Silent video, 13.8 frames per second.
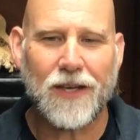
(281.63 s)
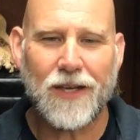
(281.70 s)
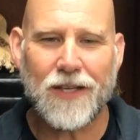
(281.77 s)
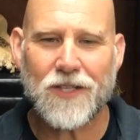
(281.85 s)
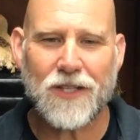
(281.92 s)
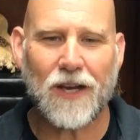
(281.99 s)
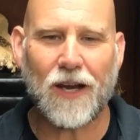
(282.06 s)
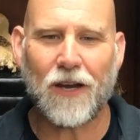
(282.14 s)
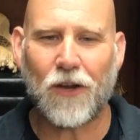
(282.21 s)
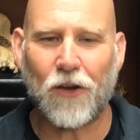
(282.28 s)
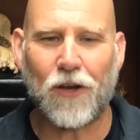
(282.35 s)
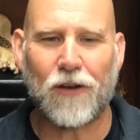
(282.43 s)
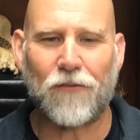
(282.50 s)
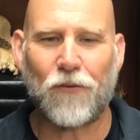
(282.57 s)
"It's not
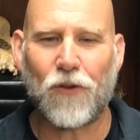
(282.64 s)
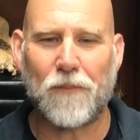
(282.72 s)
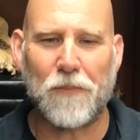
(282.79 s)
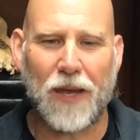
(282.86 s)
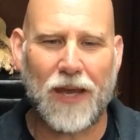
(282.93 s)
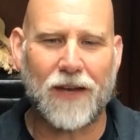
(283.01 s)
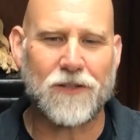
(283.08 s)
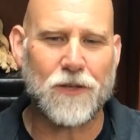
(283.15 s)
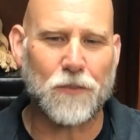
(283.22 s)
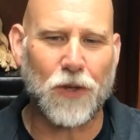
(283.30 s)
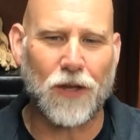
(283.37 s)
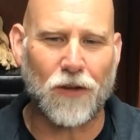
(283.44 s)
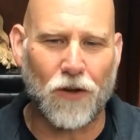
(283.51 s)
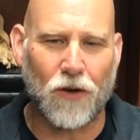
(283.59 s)
good for the man to
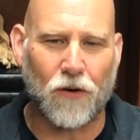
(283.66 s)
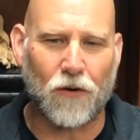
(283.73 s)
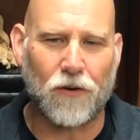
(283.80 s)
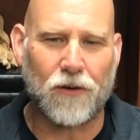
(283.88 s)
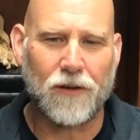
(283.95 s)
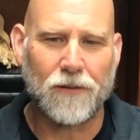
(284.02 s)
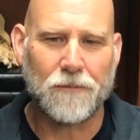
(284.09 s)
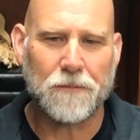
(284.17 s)
be alone.